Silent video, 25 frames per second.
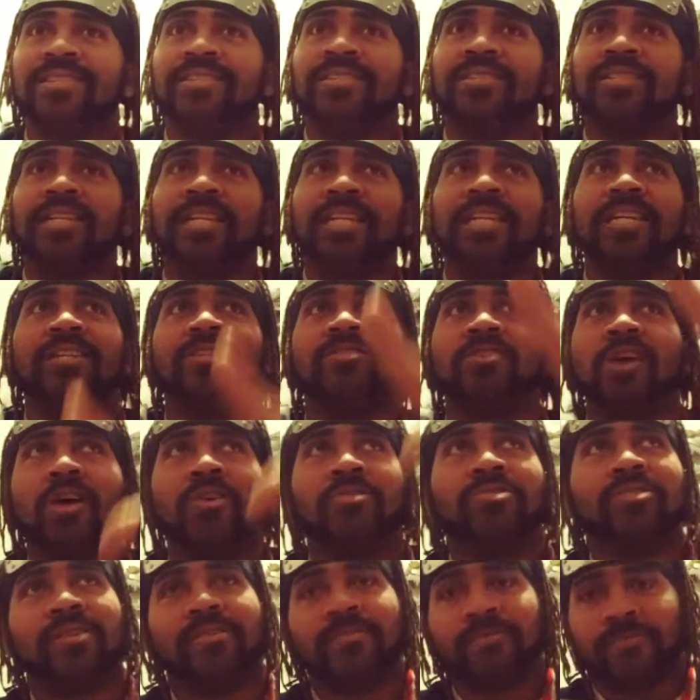he
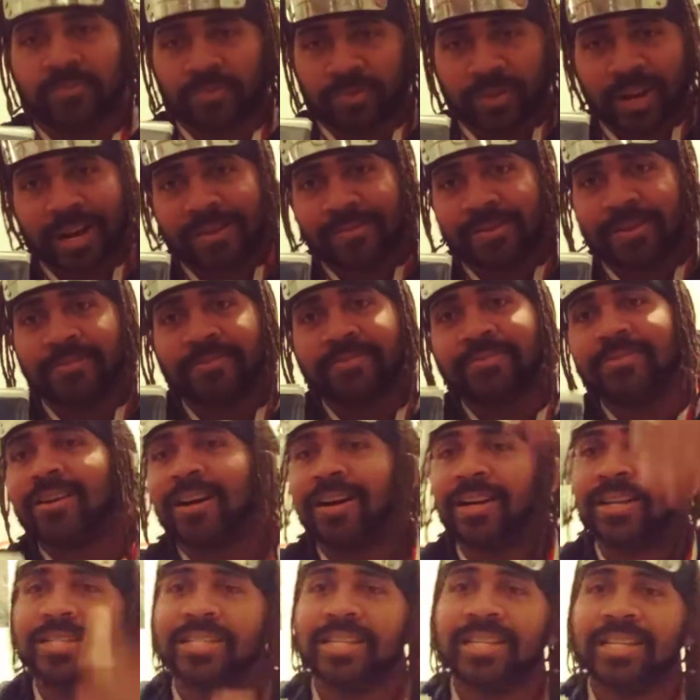goes in, try to reach for
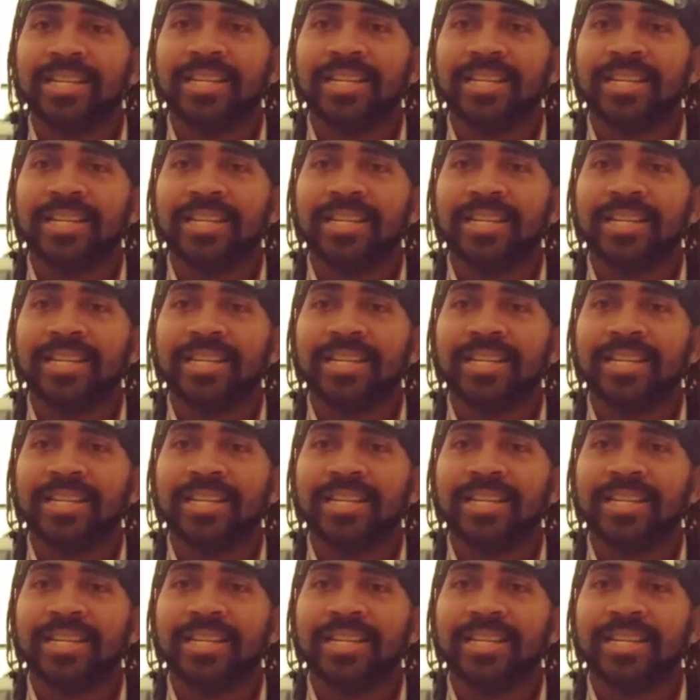dunk.